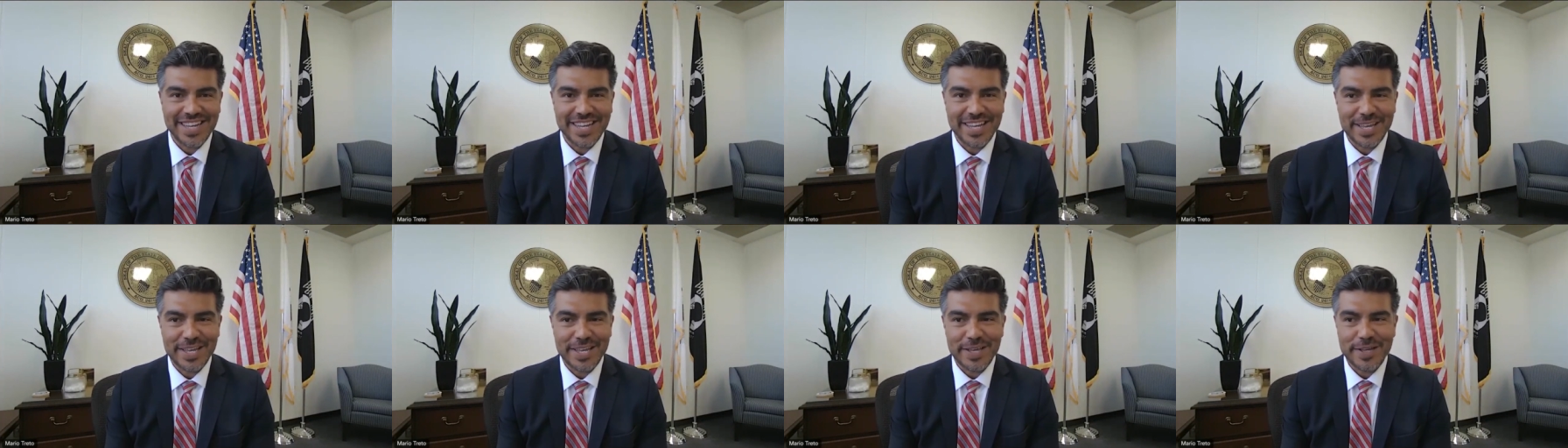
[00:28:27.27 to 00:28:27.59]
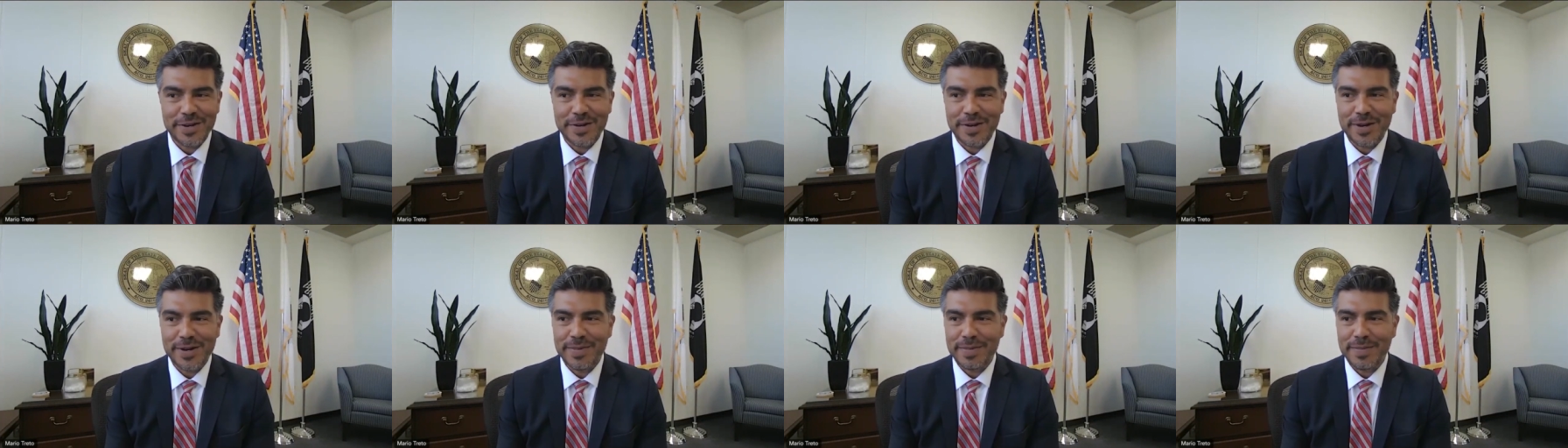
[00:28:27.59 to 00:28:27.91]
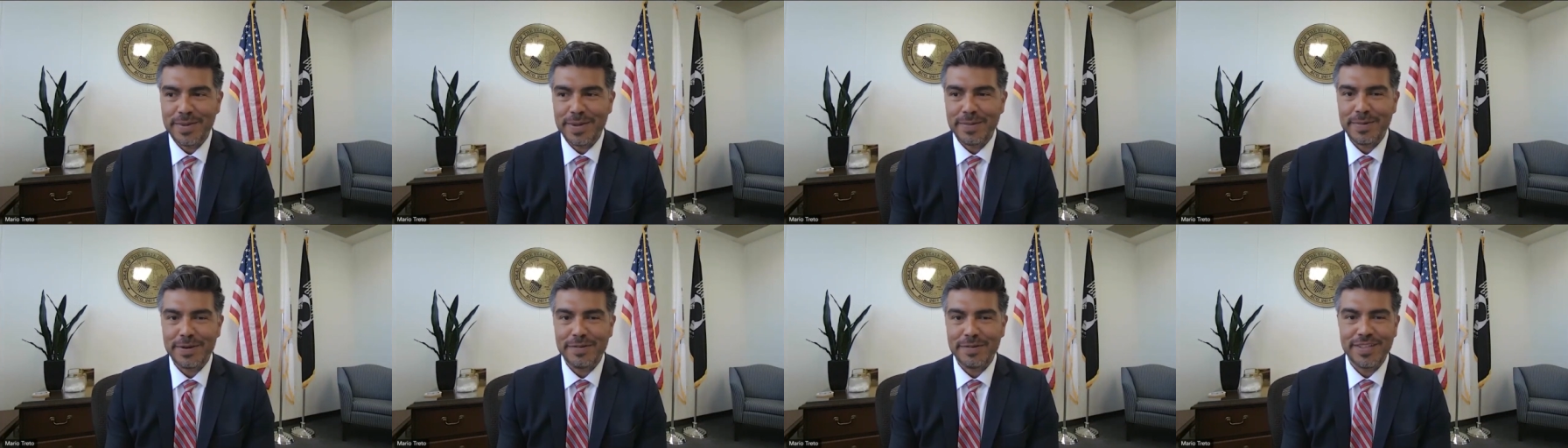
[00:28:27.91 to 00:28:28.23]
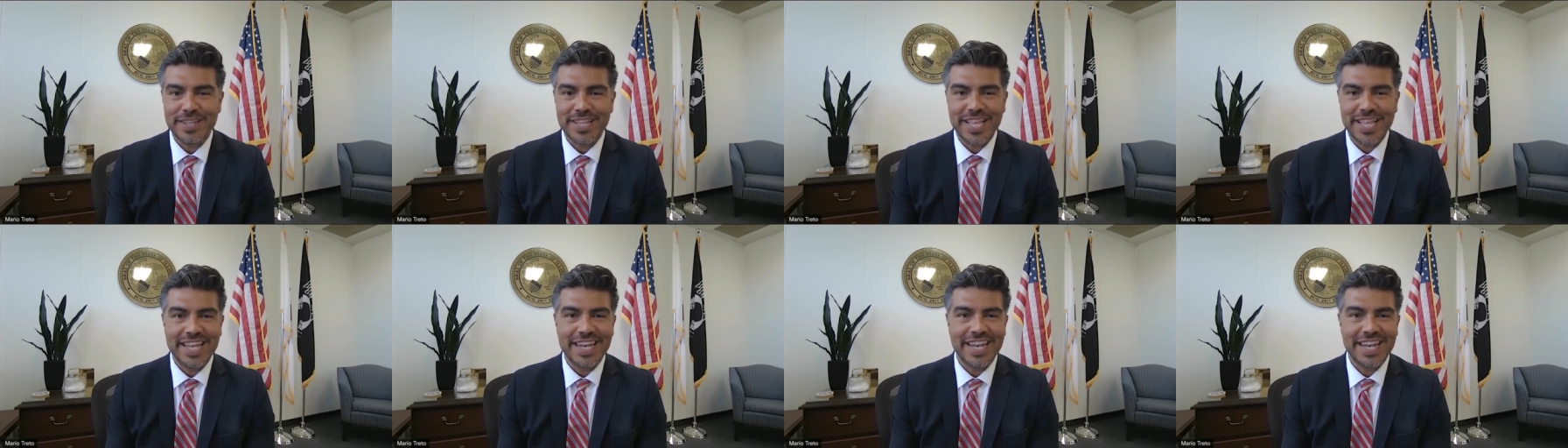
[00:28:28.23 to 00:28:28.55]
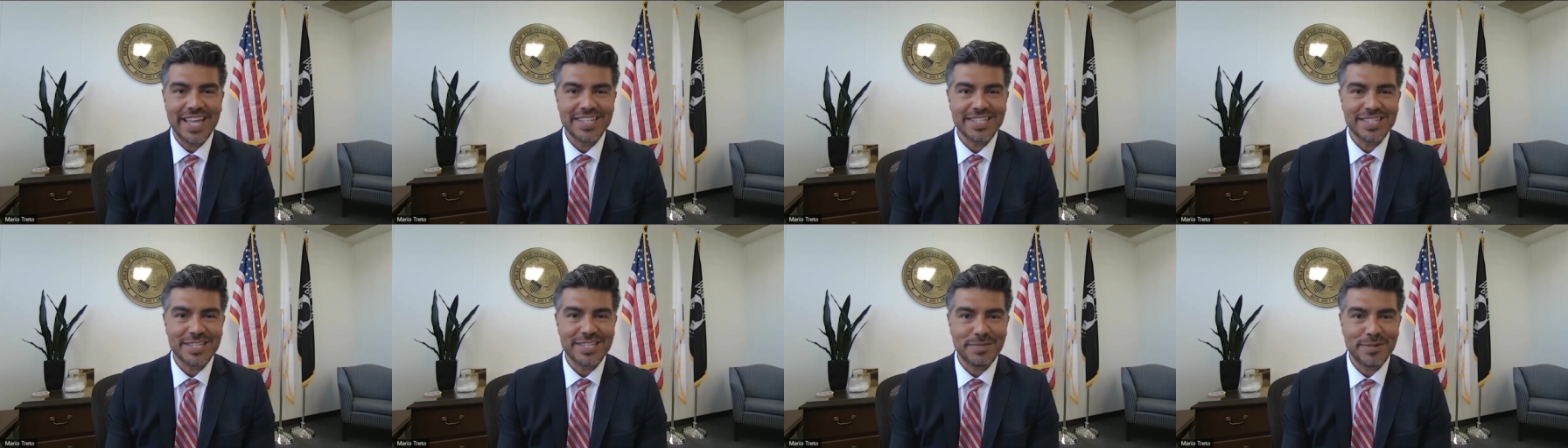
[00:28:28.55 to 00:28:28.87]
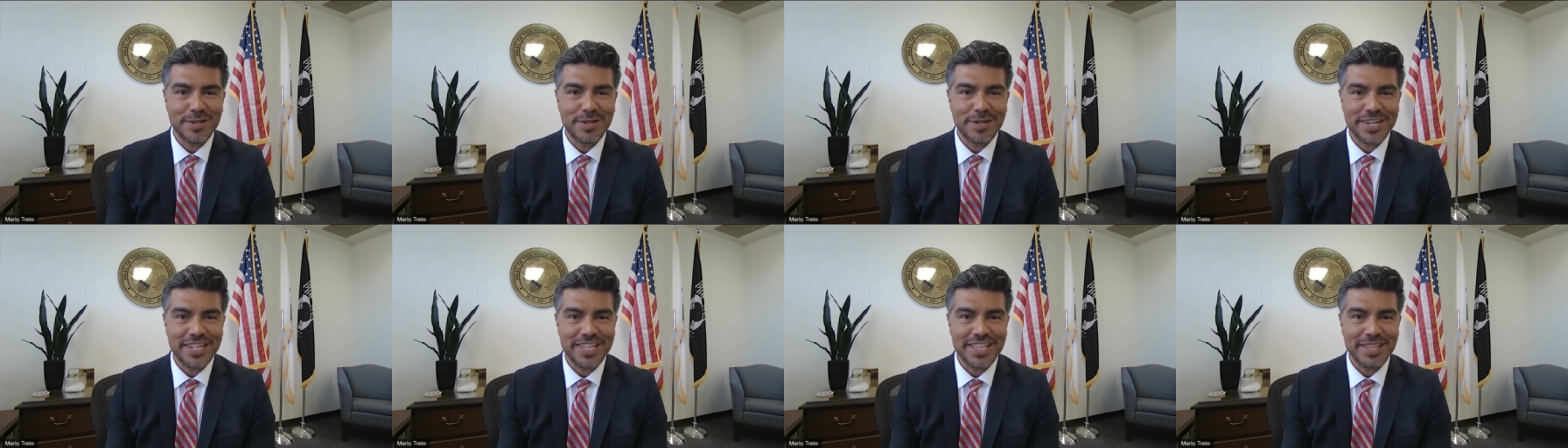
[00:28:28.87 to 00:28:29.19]
I'm a member of the Latinx
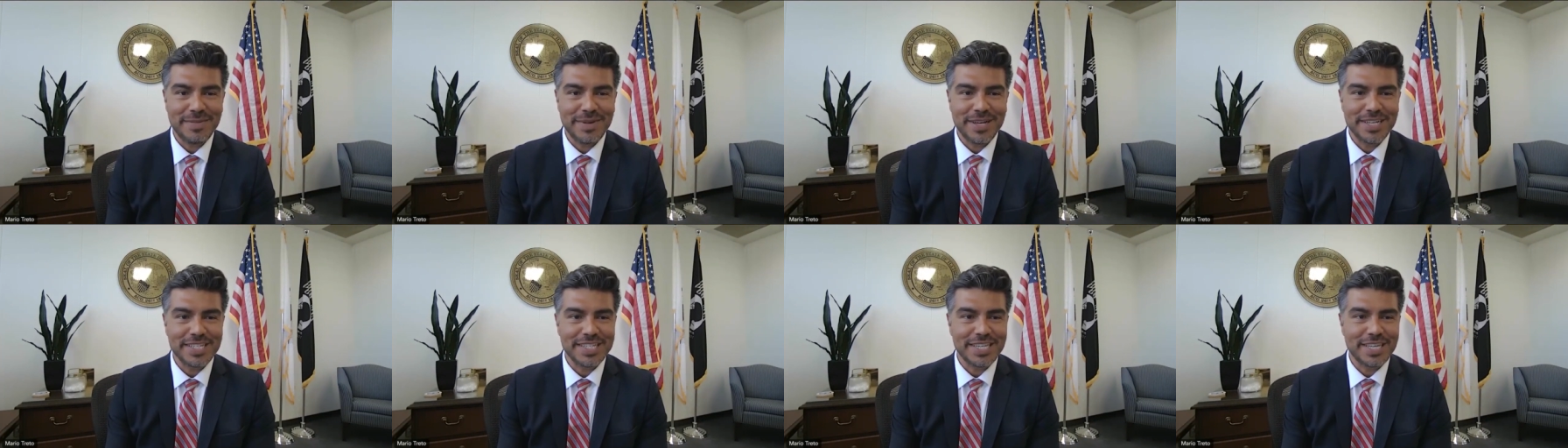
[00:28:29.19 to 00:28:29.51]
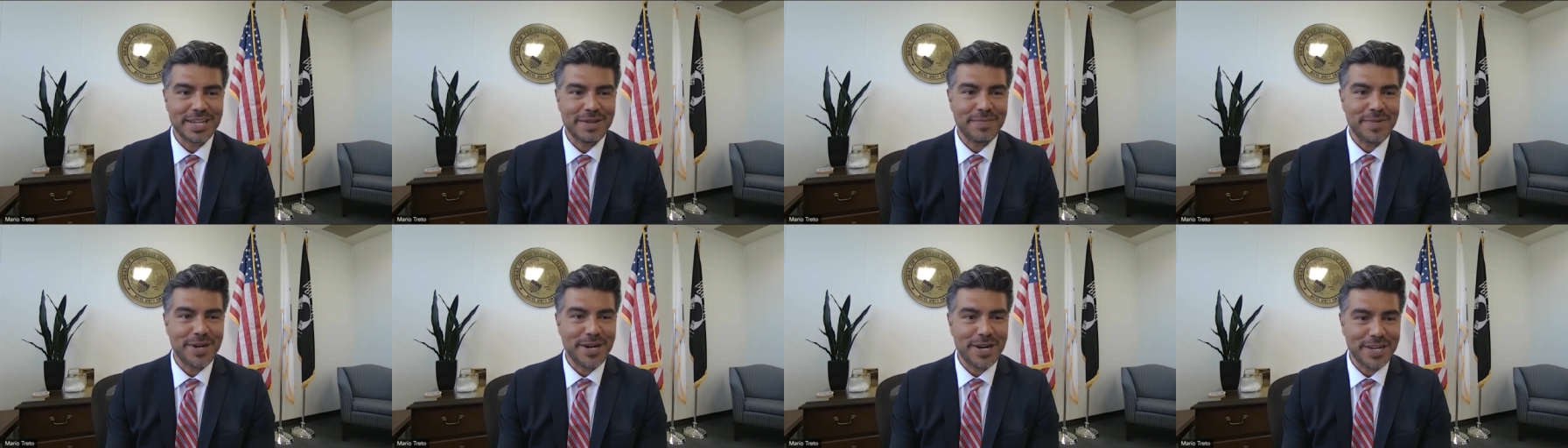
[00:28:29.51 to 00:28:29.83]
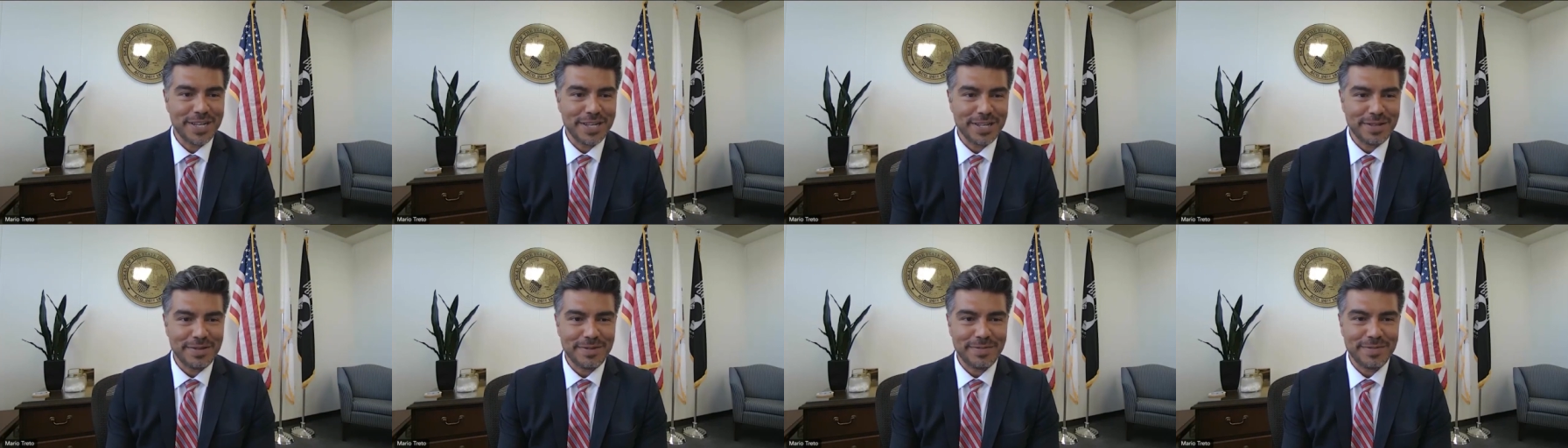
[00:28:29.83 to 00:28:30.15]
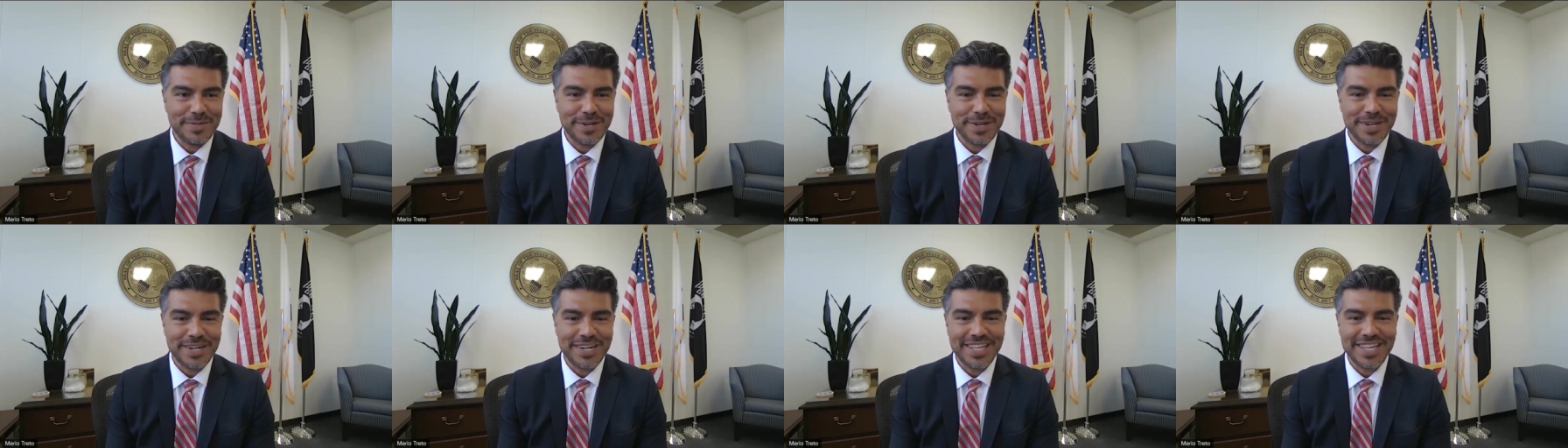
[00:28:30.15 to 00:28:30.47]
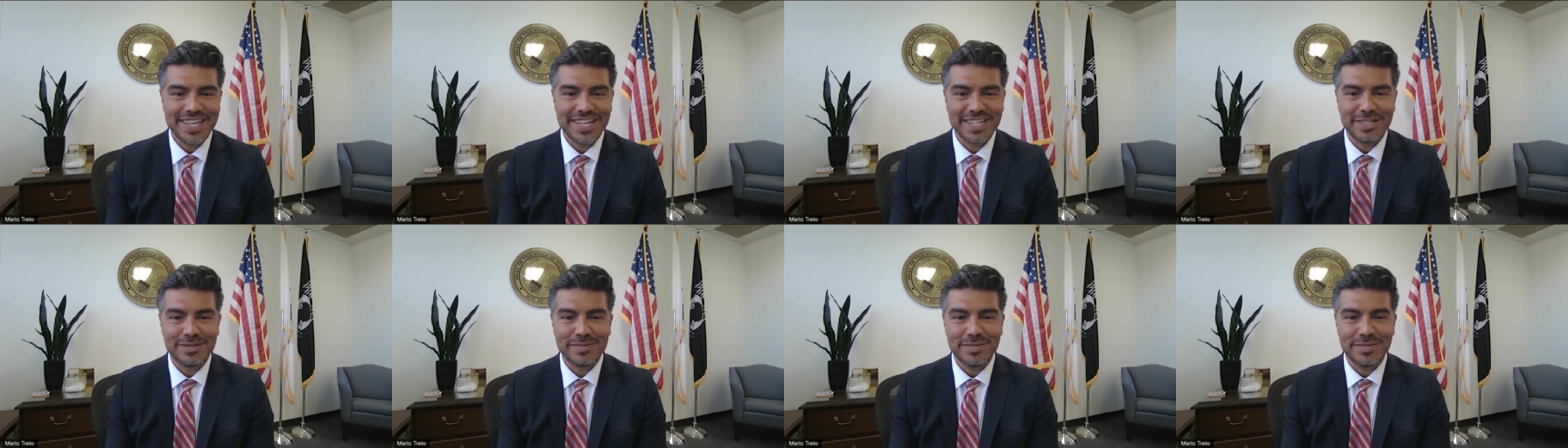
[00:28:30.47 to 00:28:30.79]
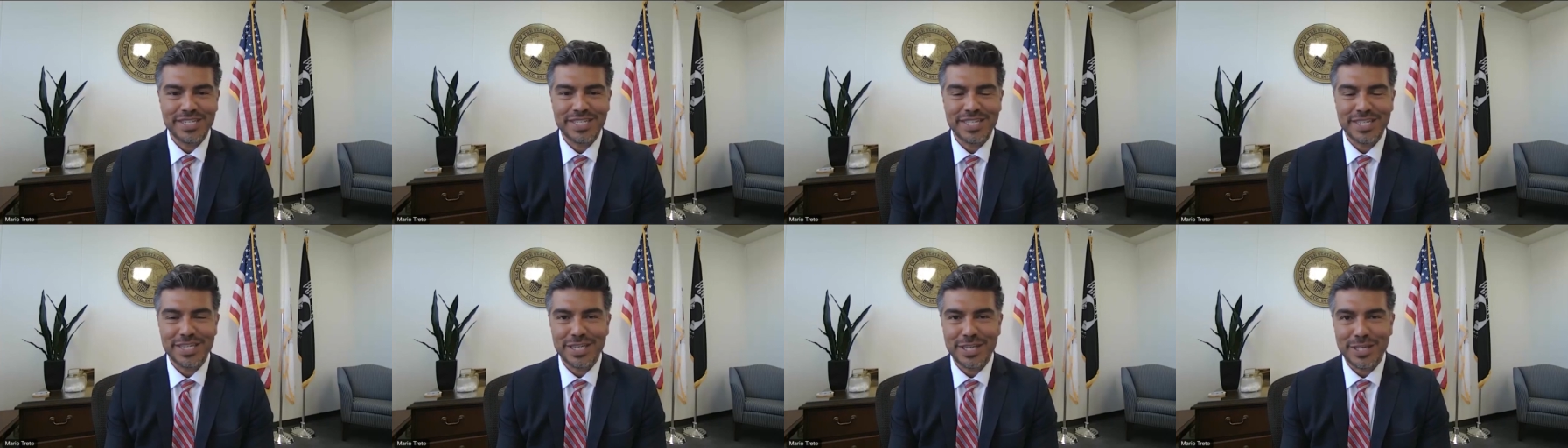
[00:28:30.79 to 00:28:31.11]
community, the Mexican American community,
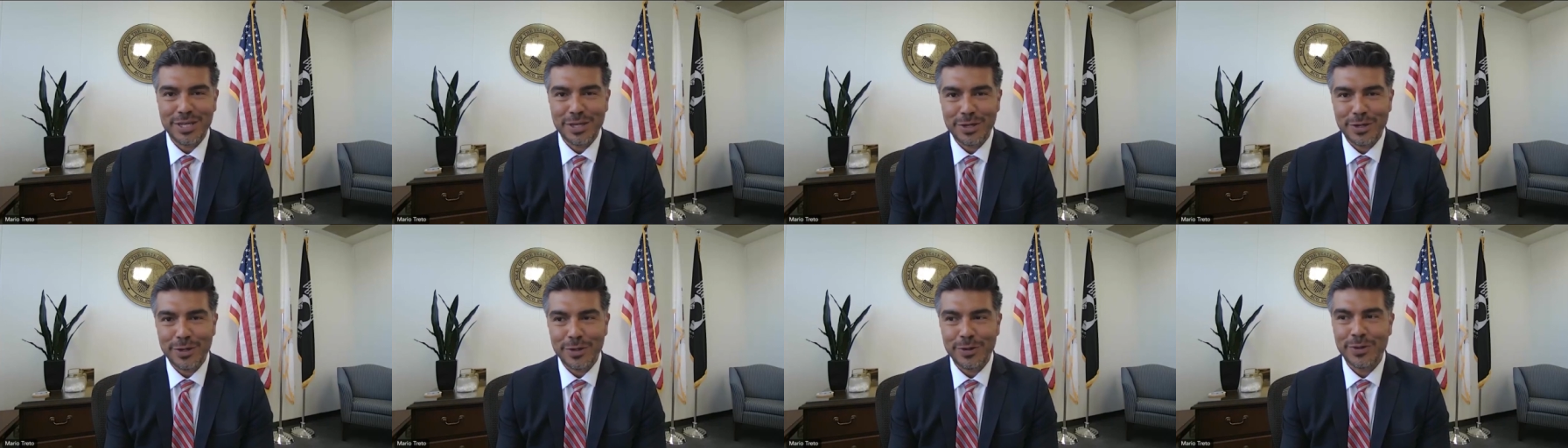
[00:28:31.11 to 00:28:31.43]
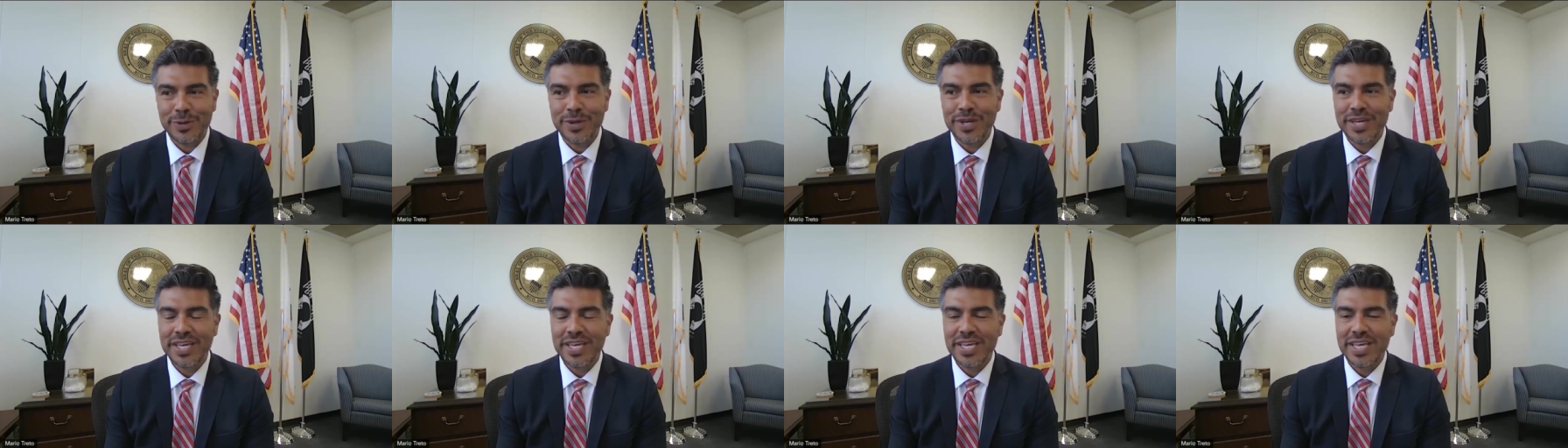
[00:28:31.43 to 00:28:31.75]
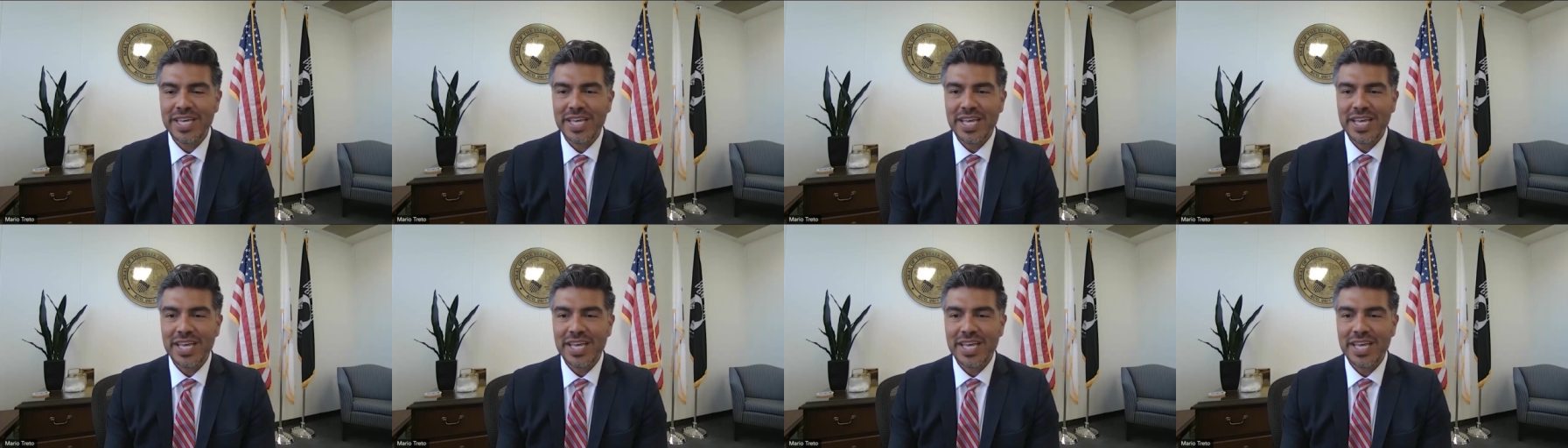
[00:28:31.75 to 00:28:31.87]
LGBTQ.